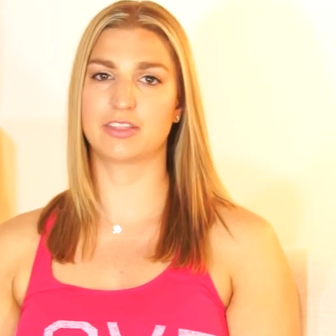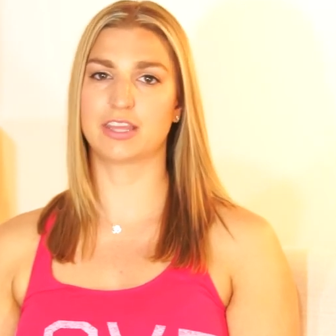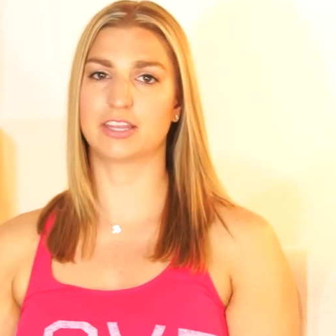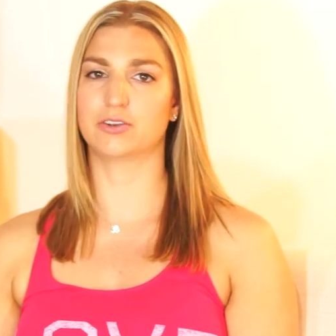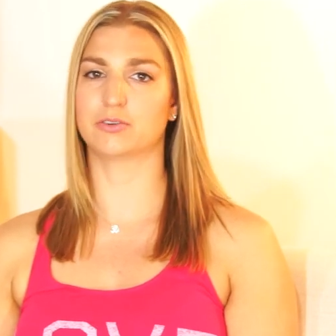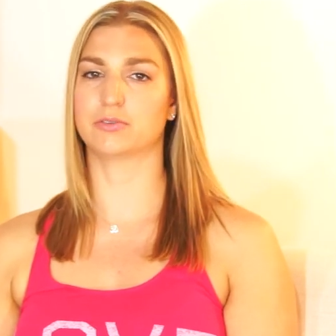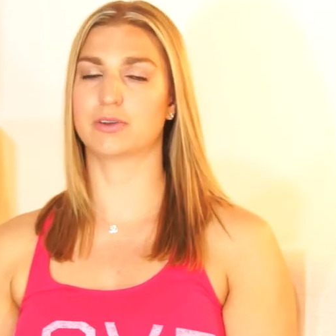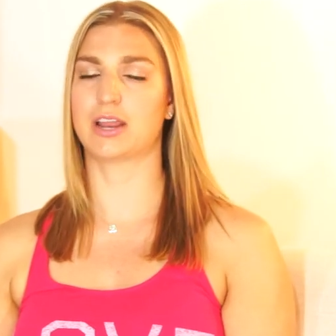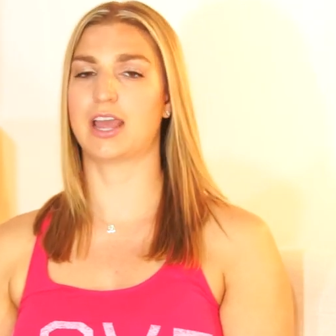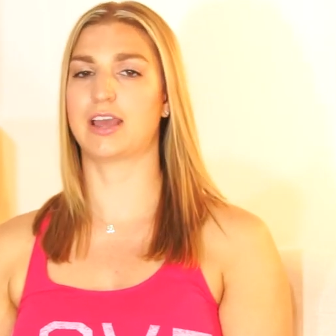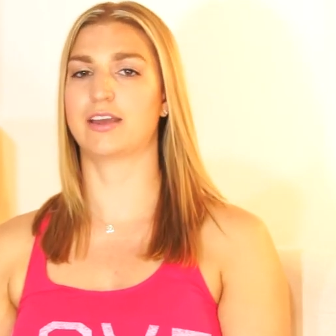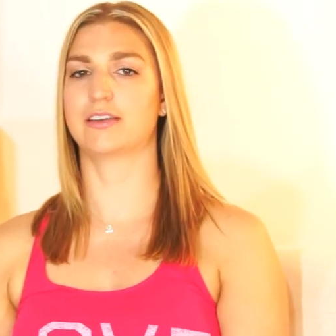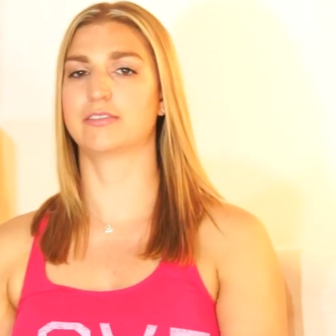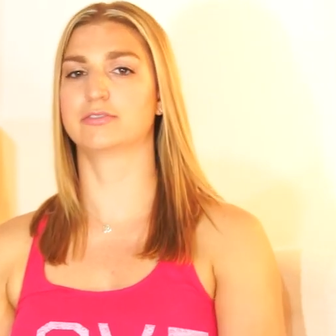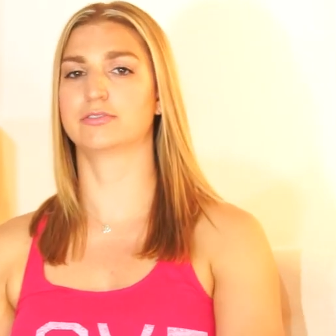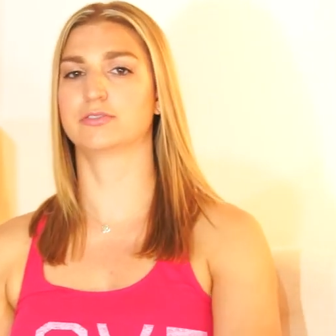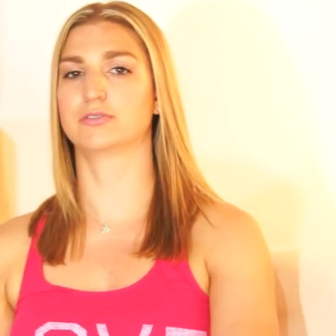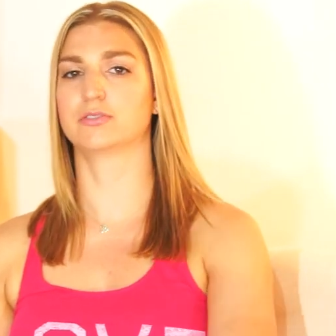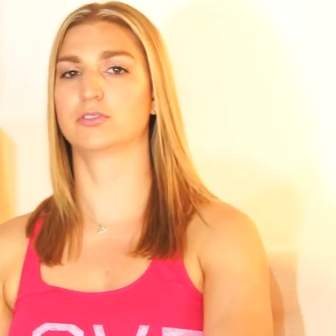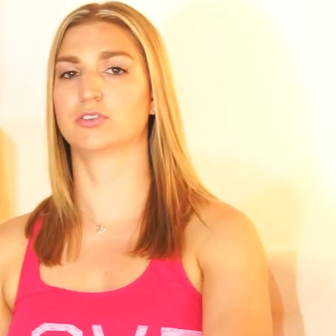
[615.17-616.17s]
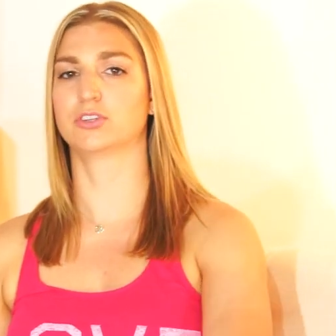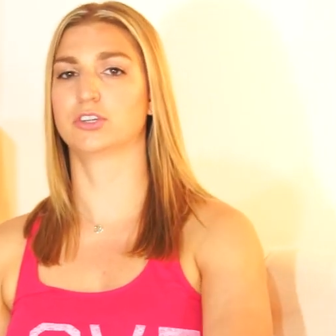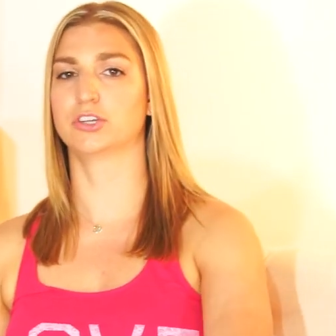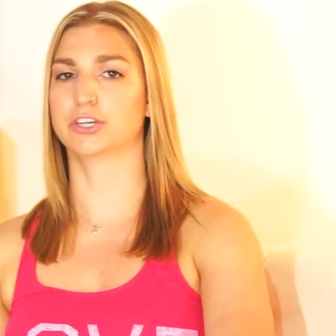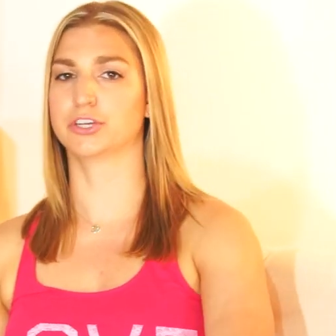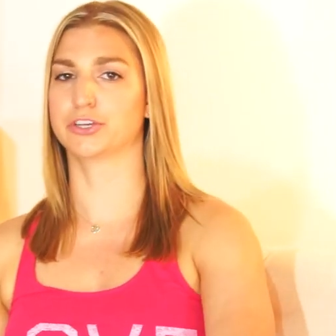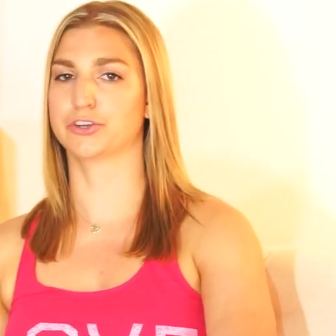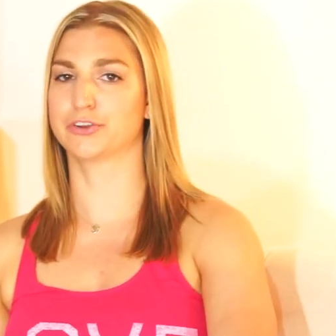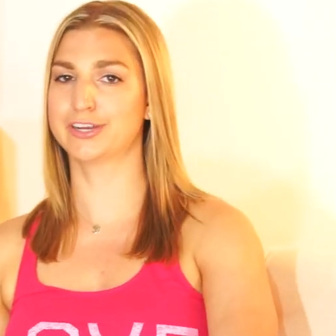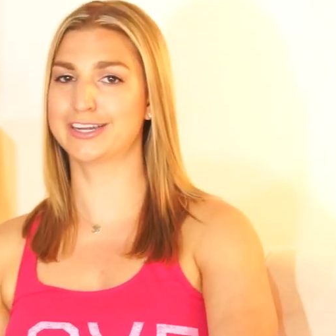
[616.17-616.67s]
They don't have
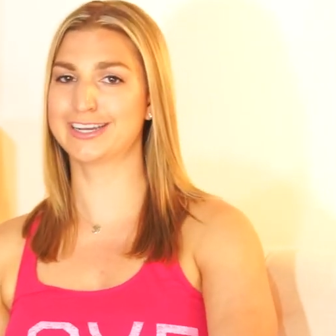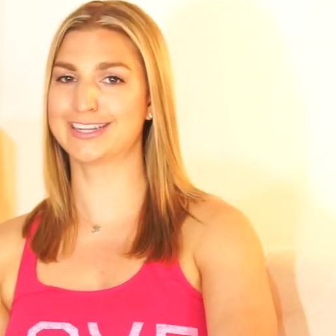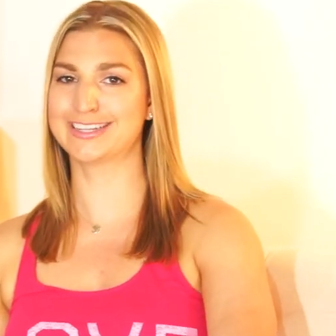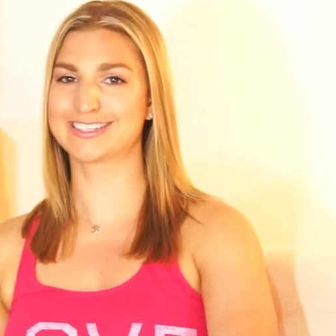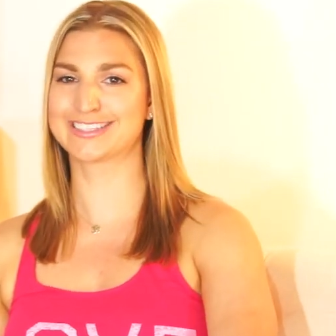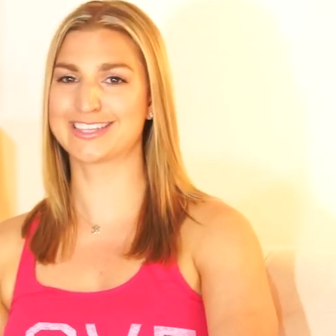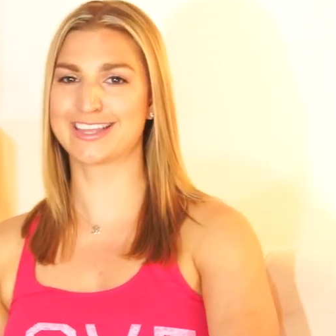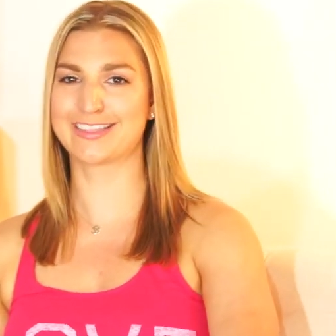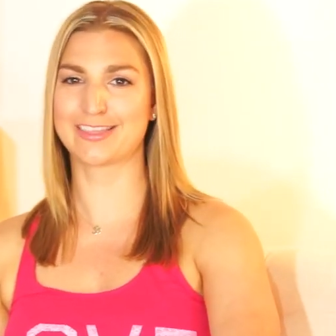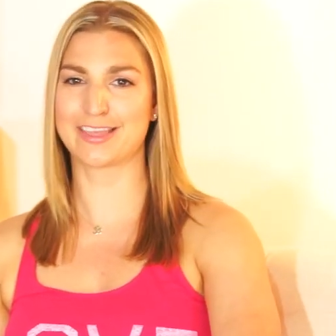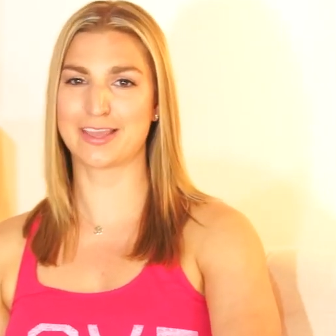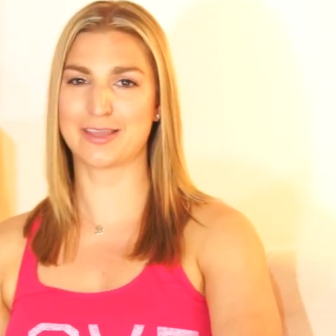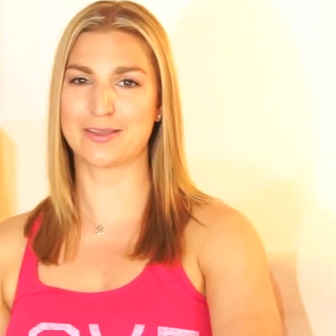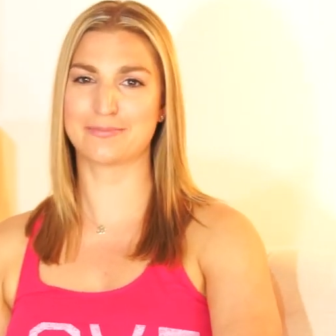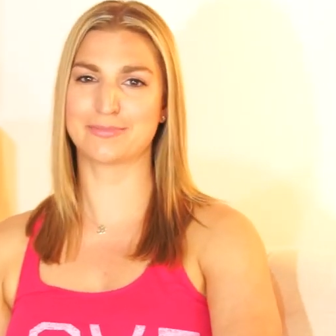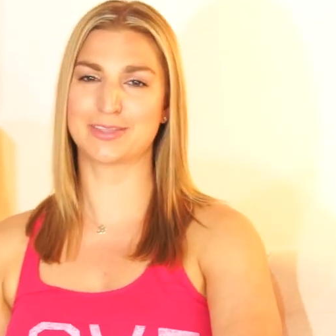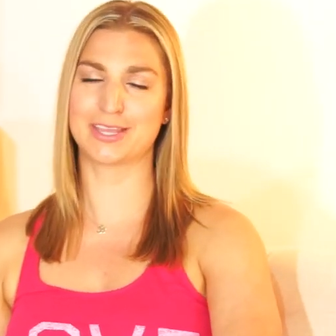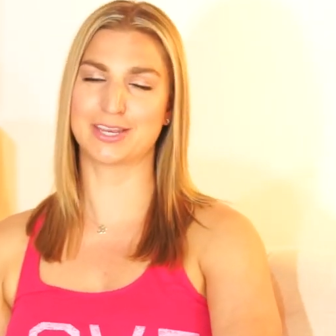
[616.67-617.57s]
good ingredients in them,